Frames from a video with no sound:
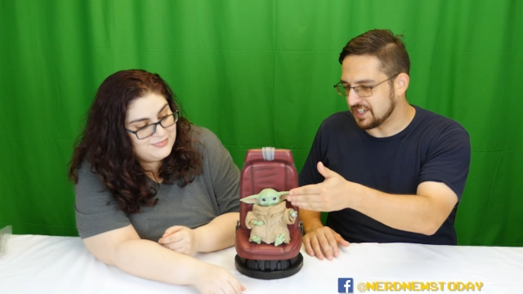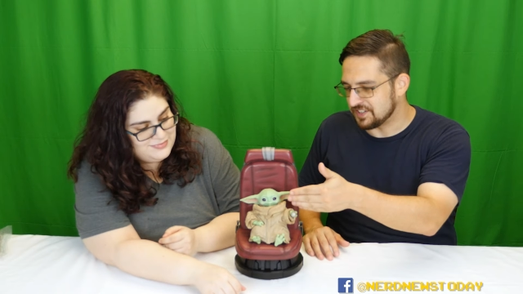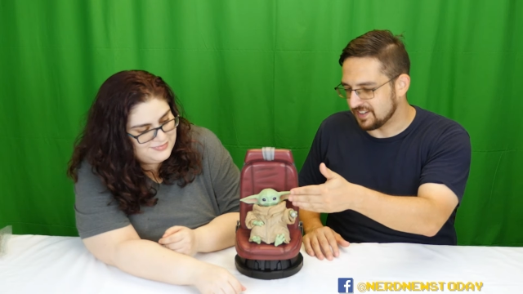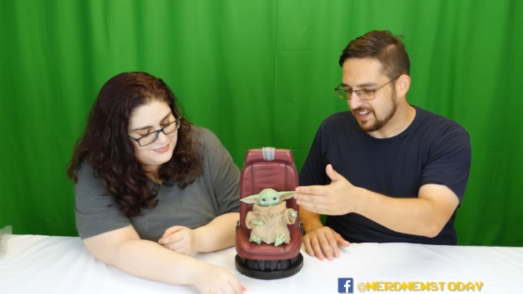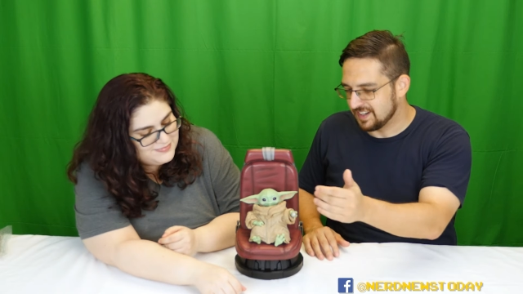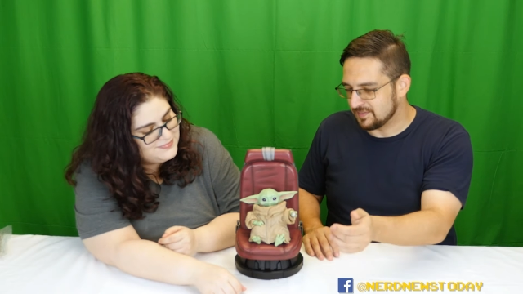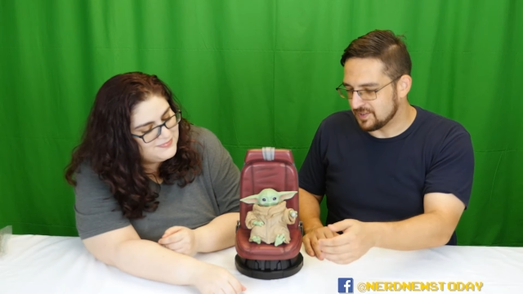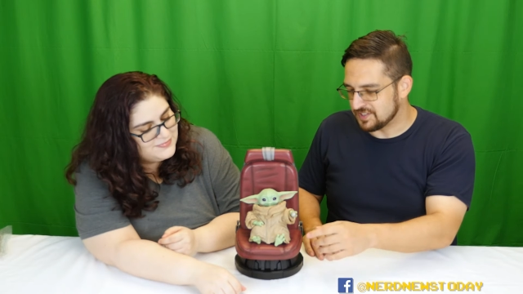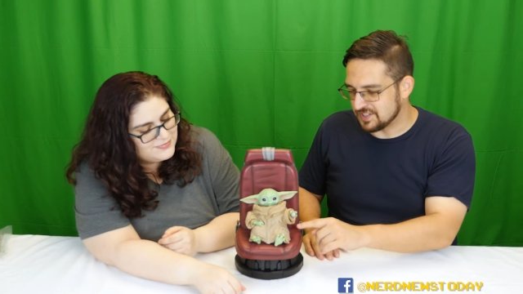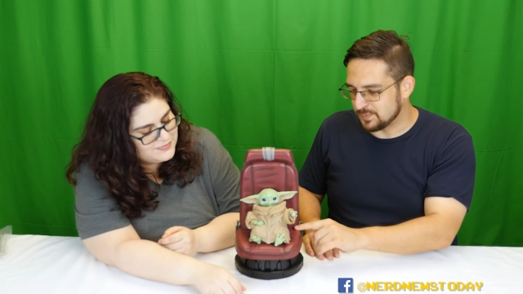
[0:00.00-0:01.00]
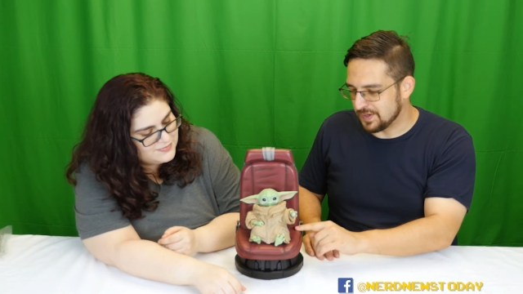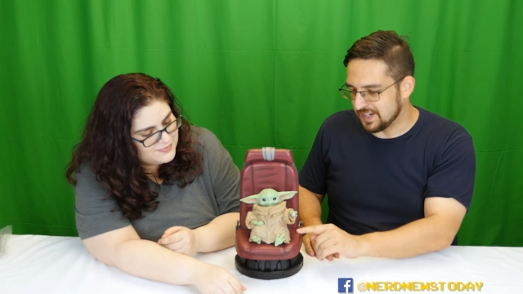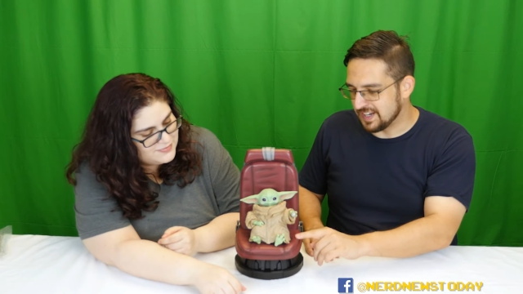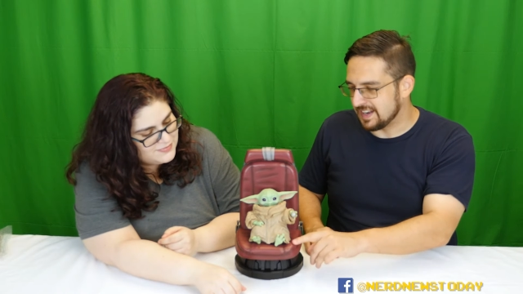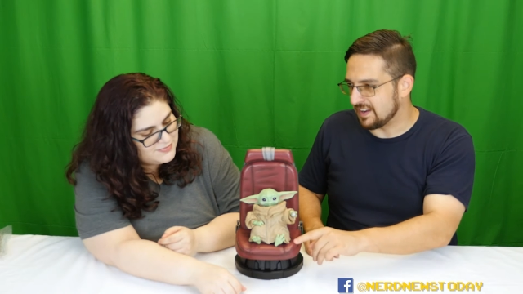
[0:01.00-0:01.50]
Speaker 1: creature mm-hmm. versus what
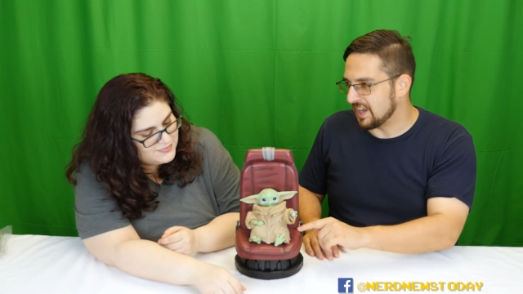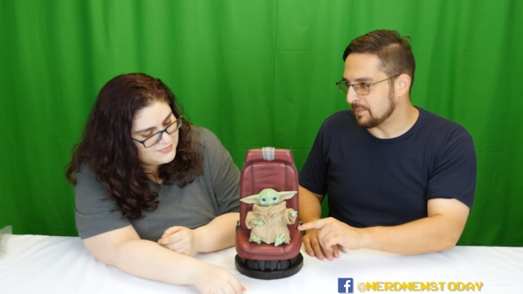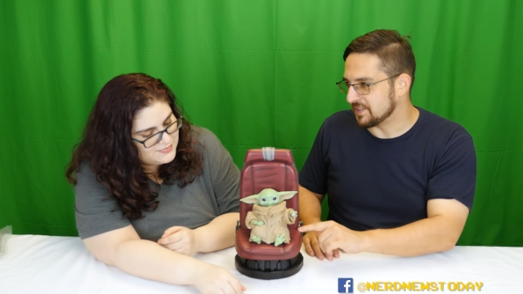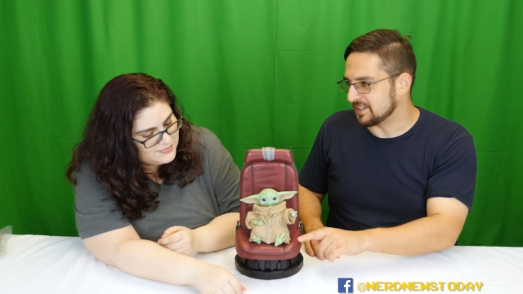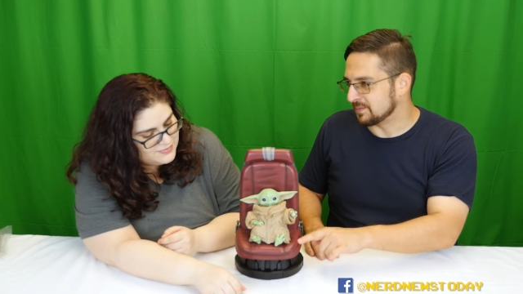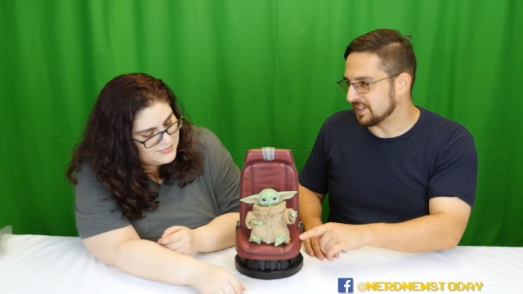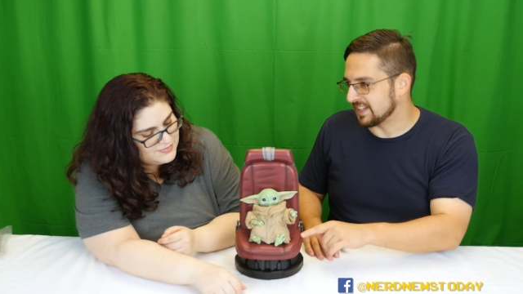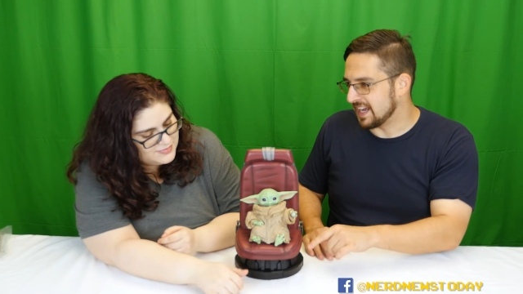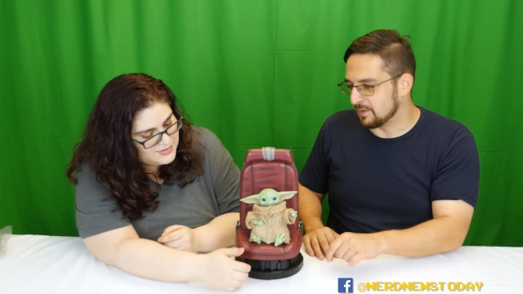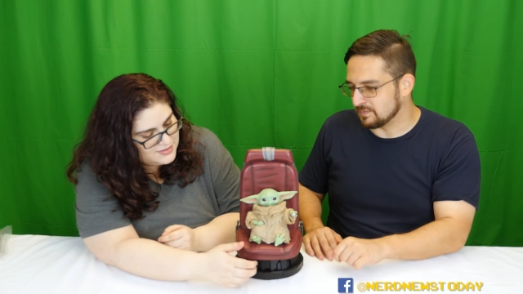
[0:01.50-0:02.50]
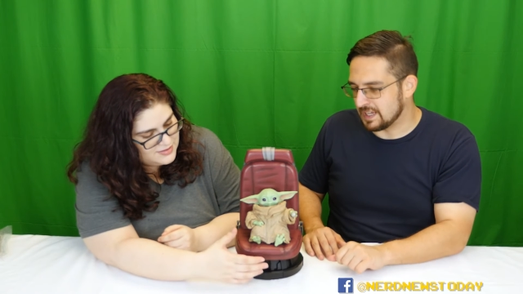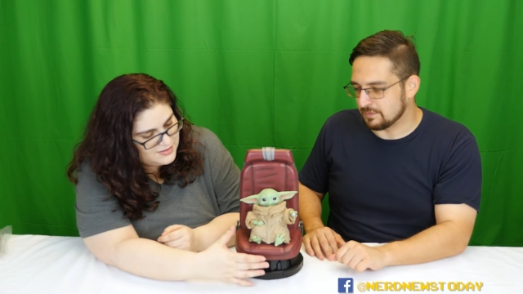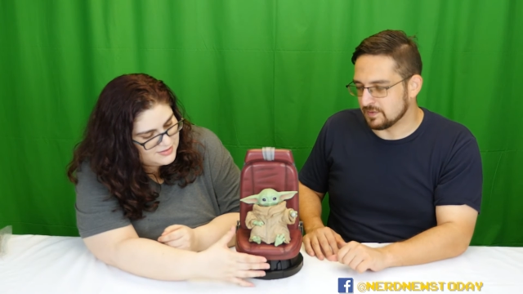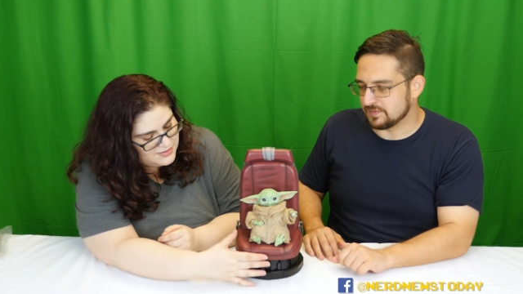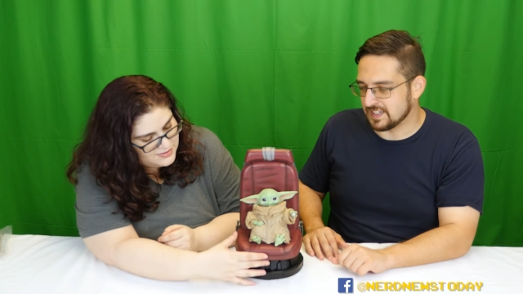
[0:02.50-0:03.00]
an inanimate object would look and how light
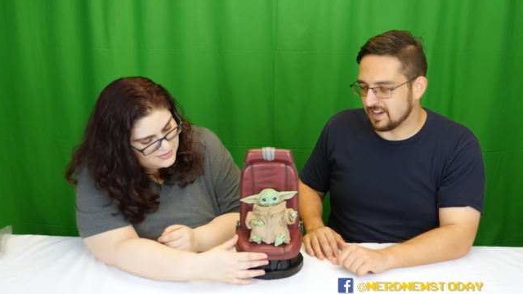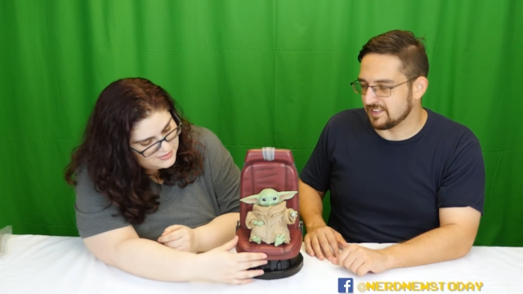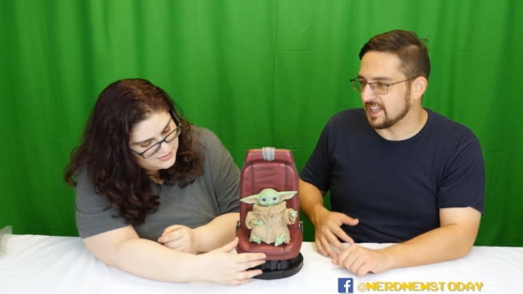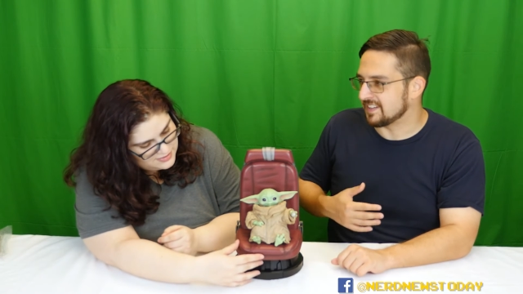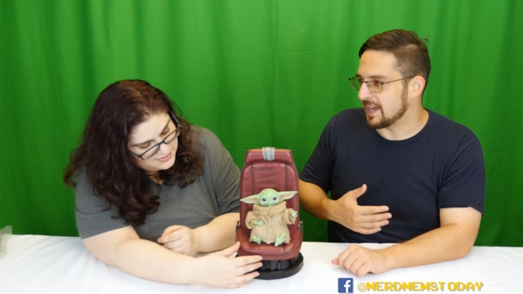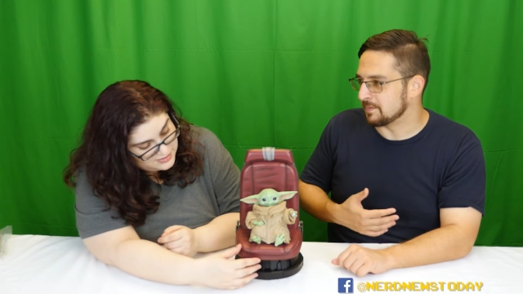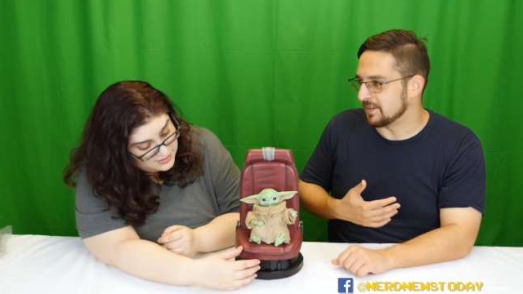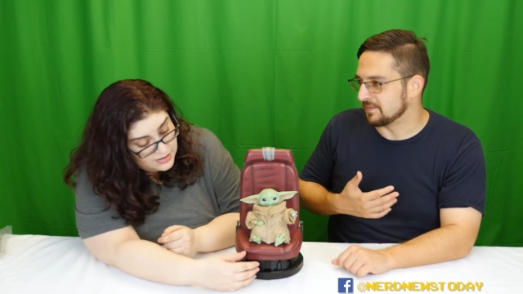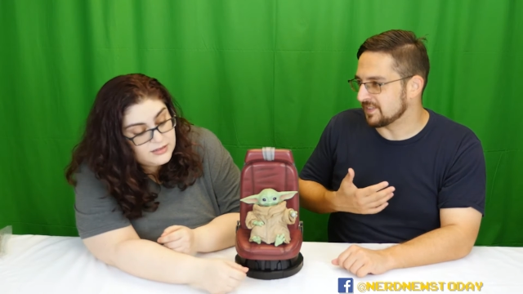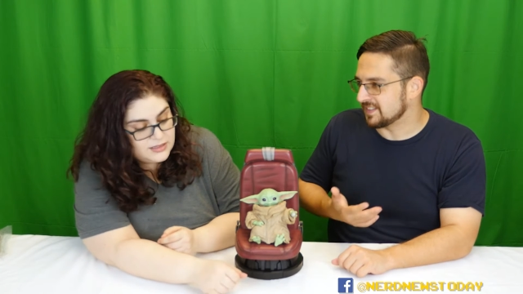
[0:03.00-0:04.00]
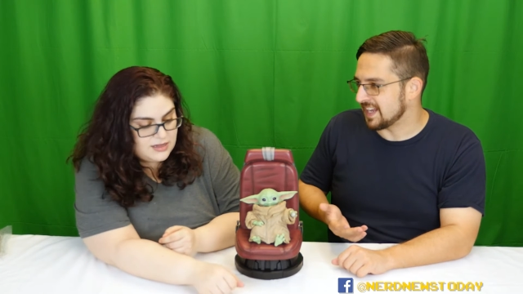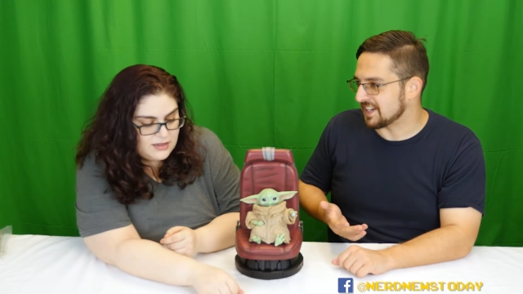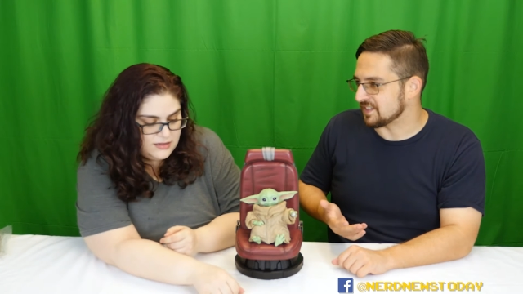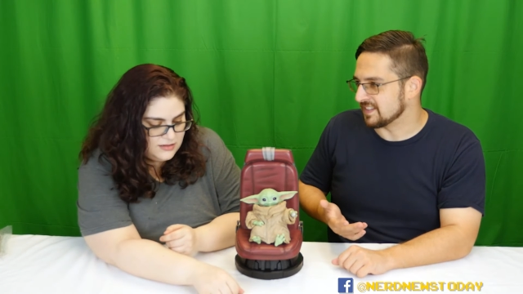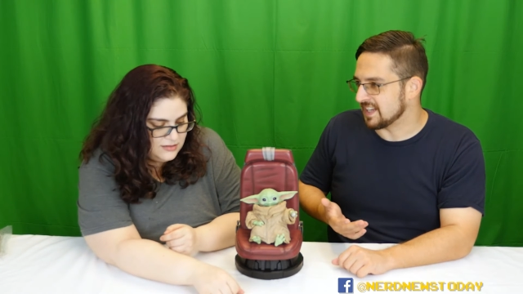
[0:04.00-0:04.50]
would reflect on that type of yeah.
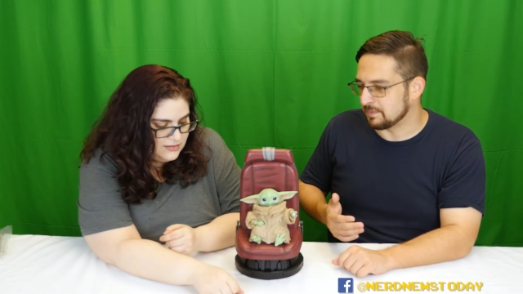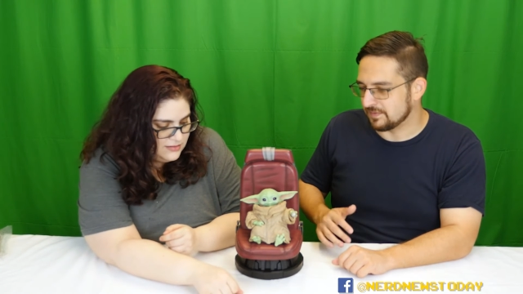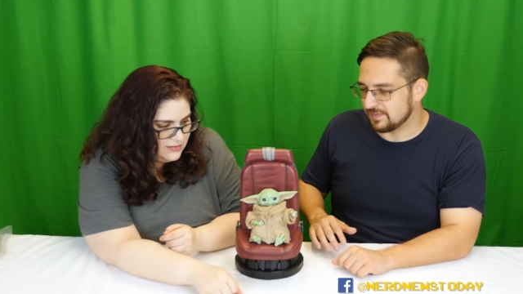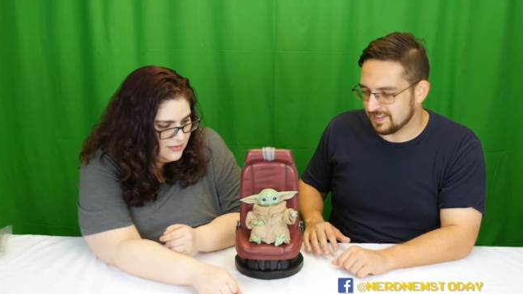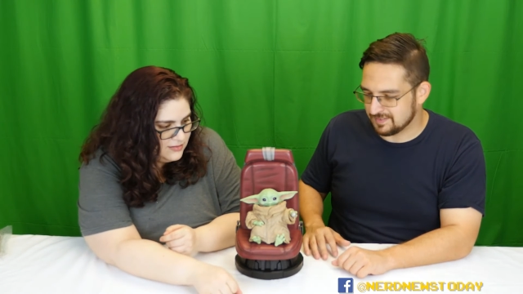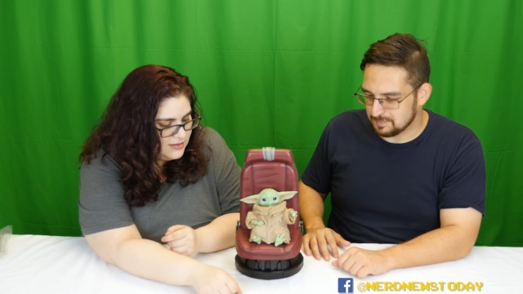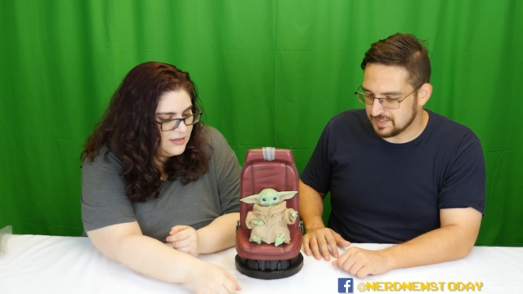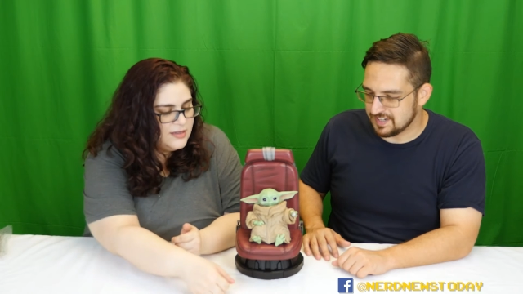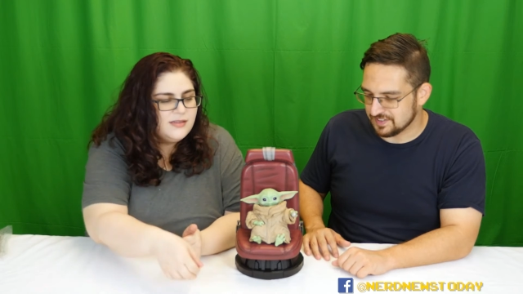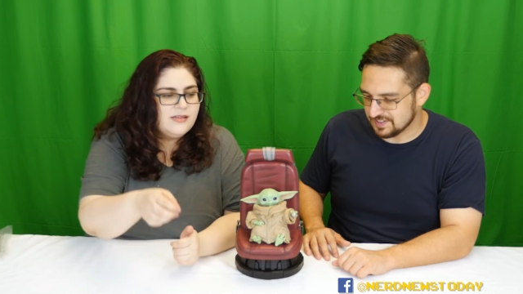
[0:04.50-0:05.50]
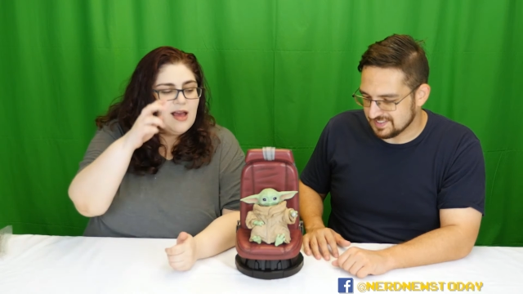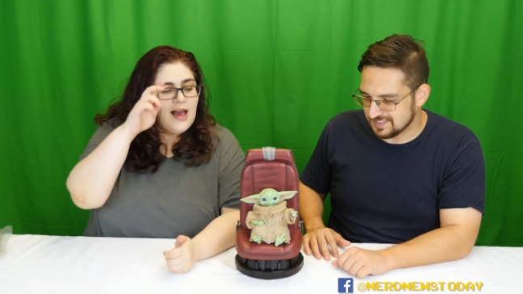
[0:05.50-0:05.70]
texture, on that type of material.